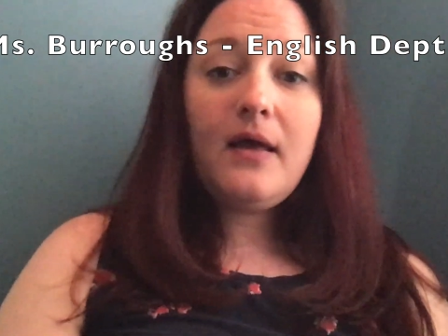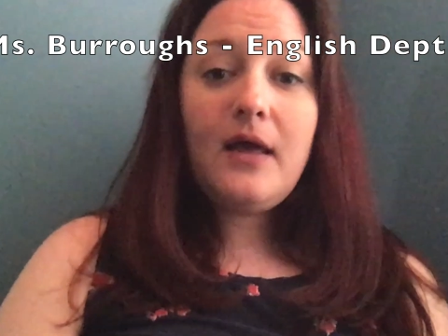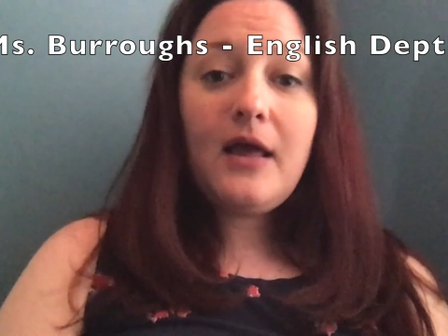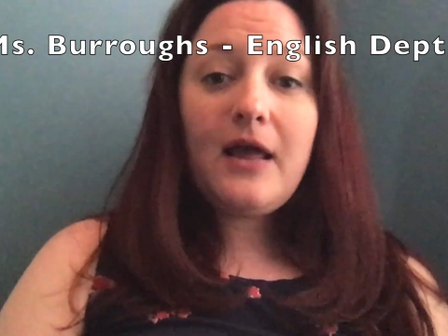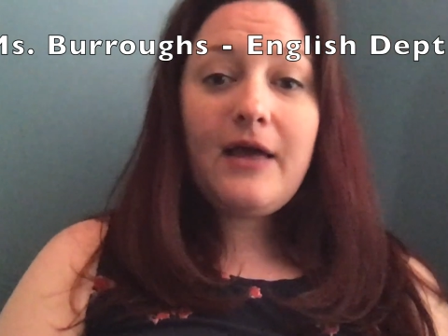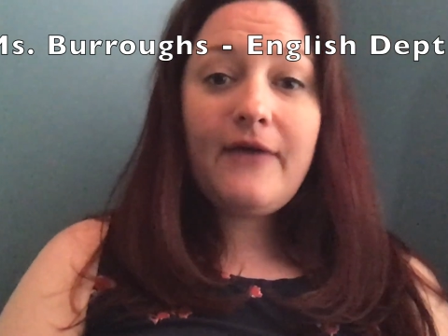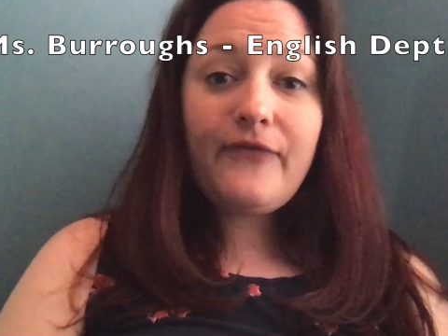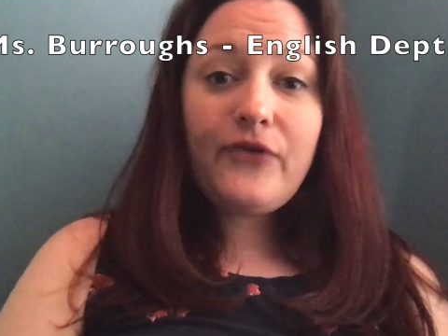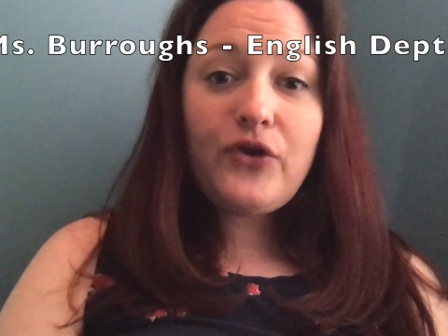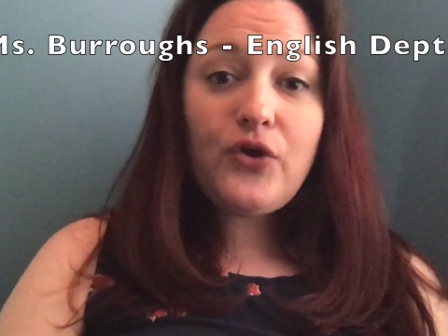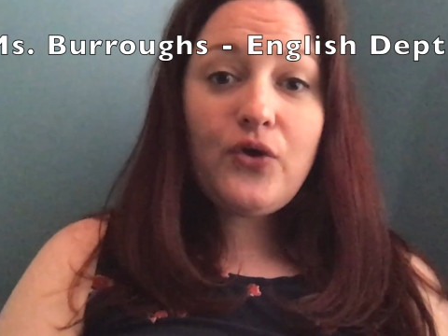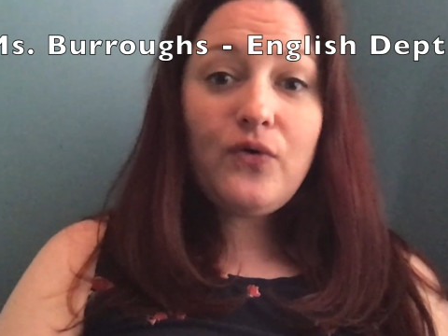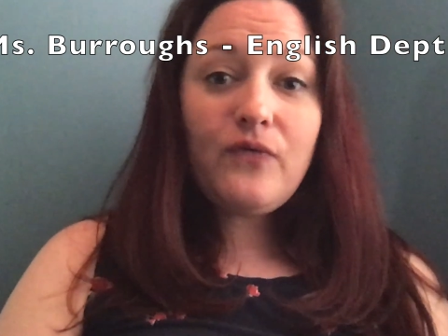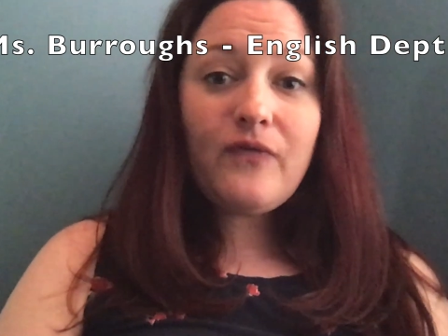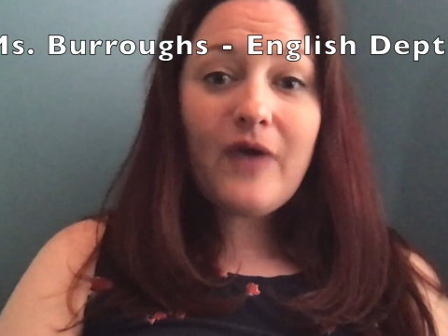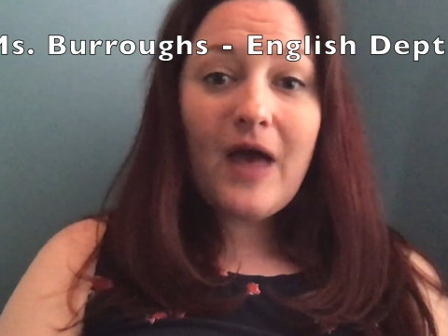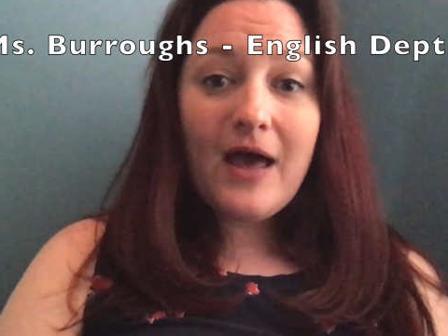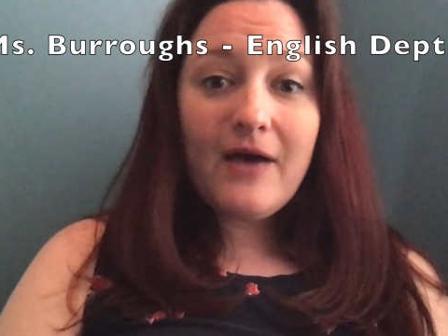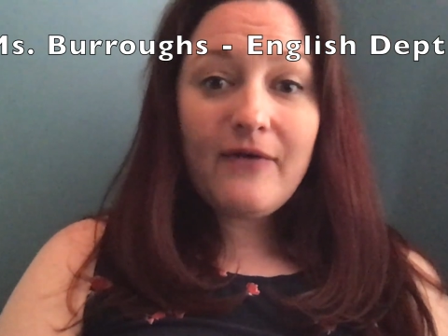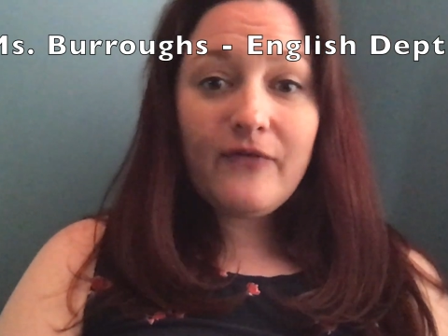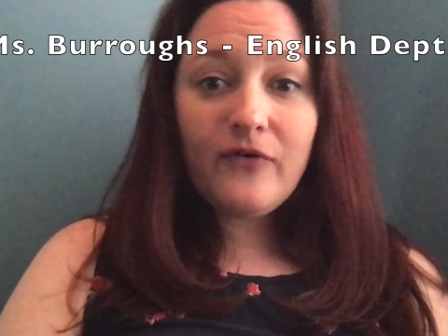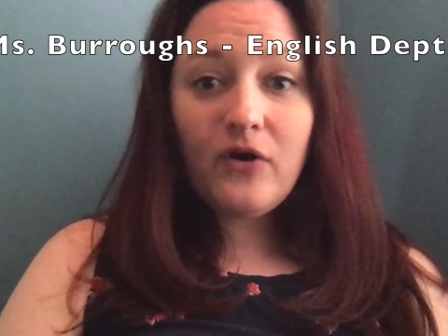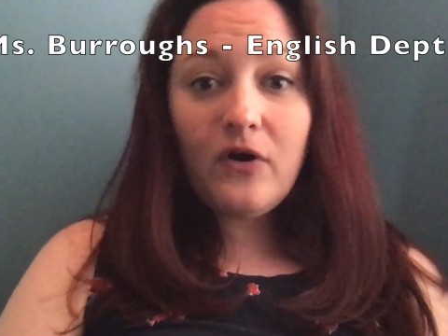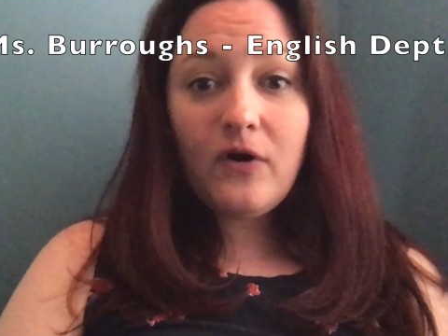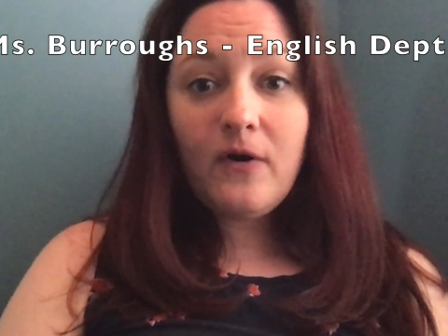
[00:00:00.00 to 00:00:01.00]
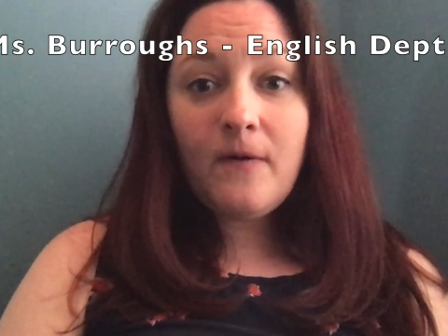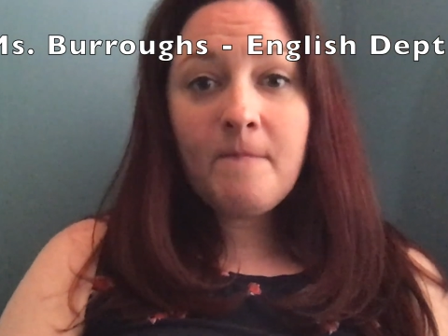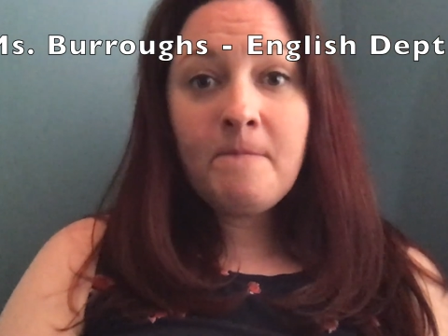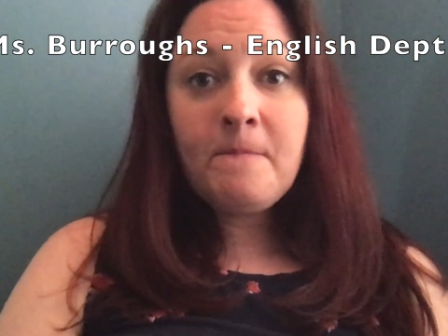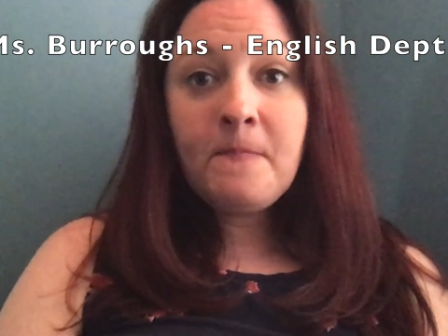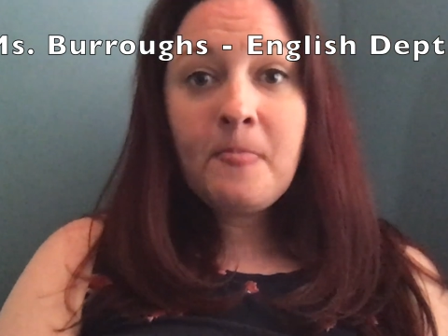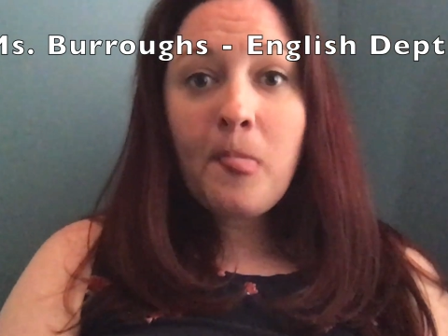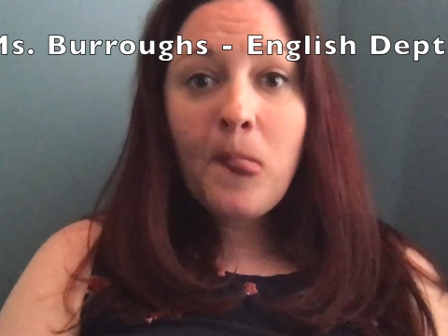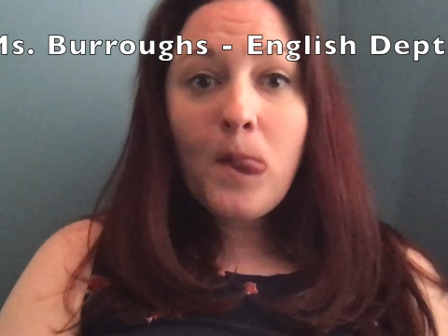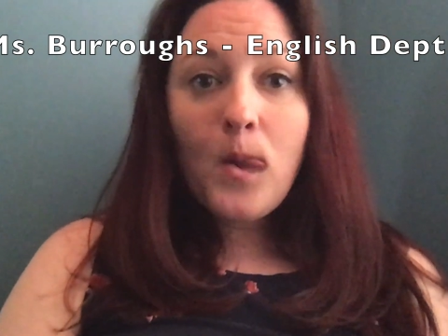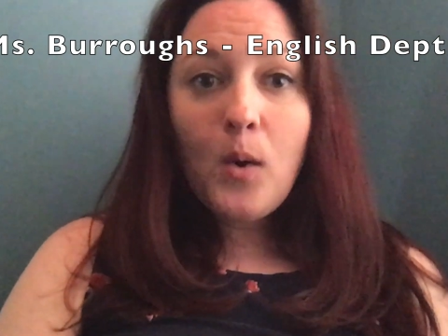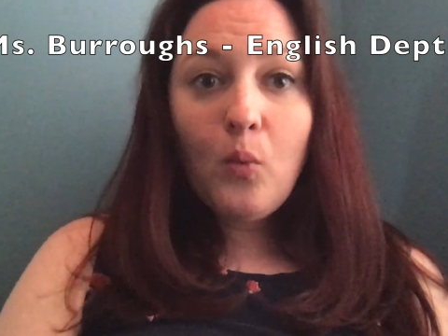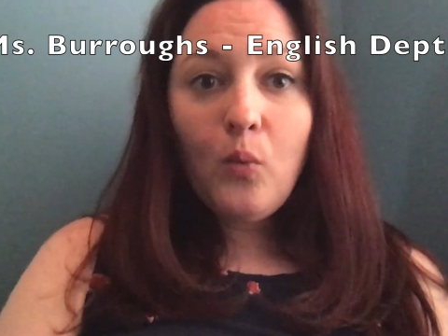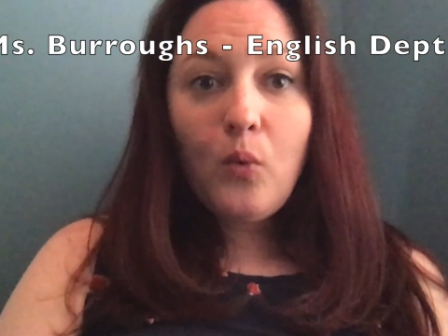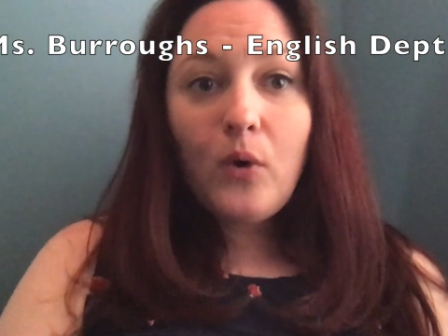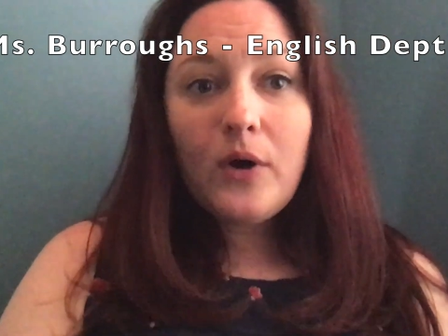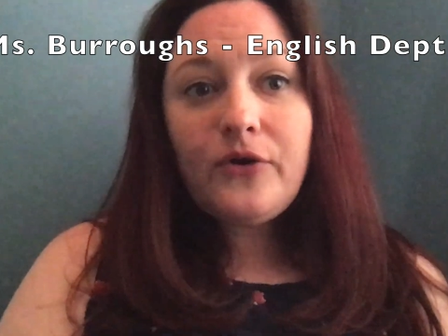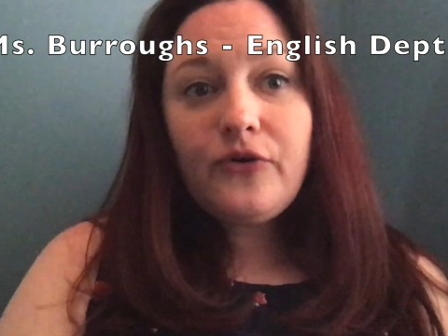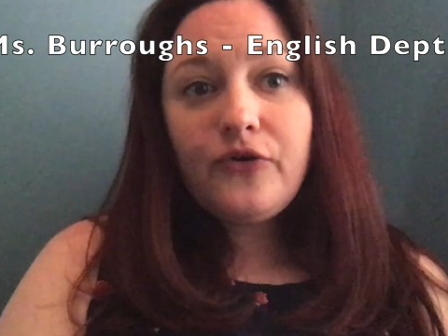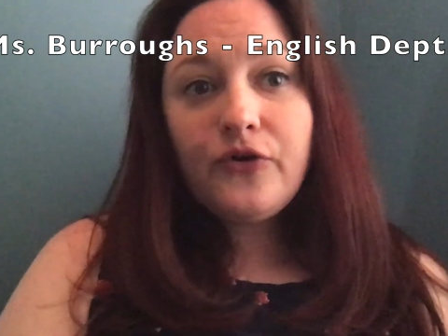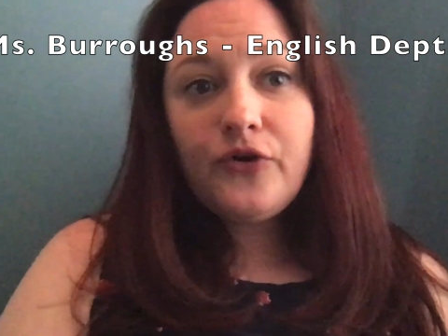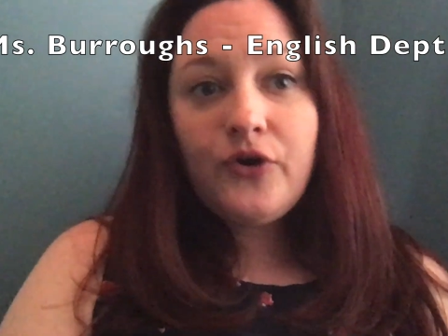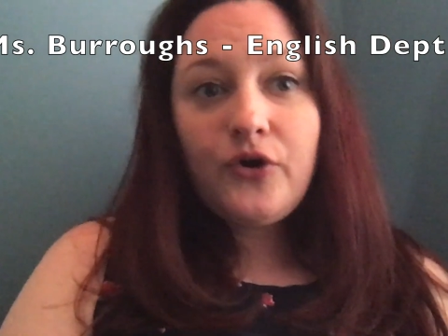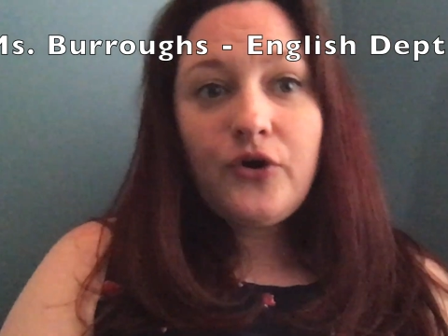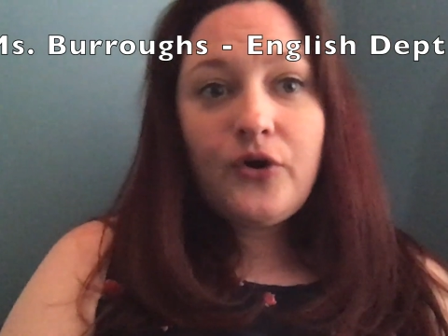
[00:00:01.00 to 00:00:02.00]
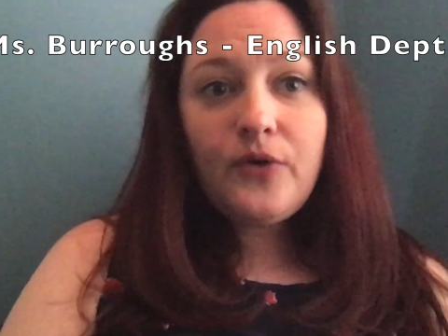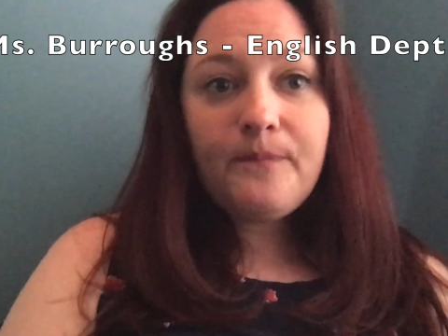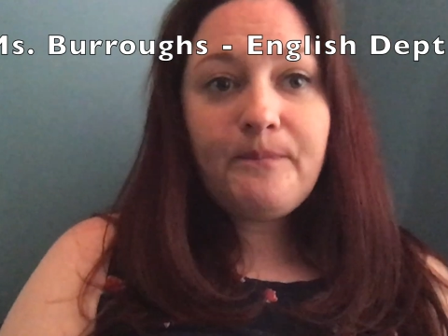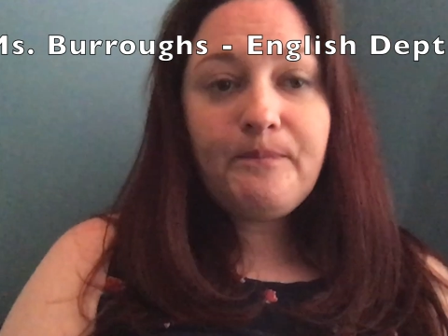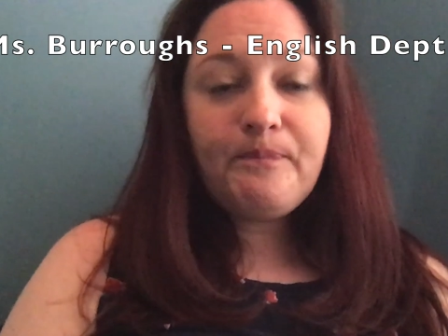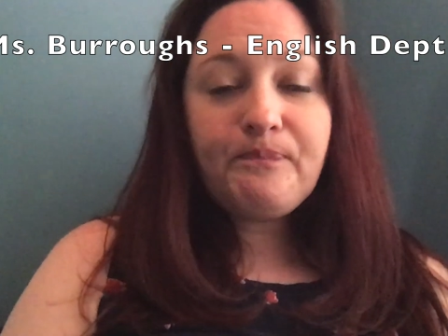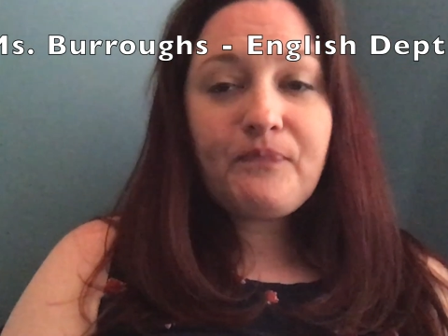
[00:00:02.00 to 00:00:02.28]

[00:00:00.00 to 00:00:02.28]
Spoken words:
If you've ever wondered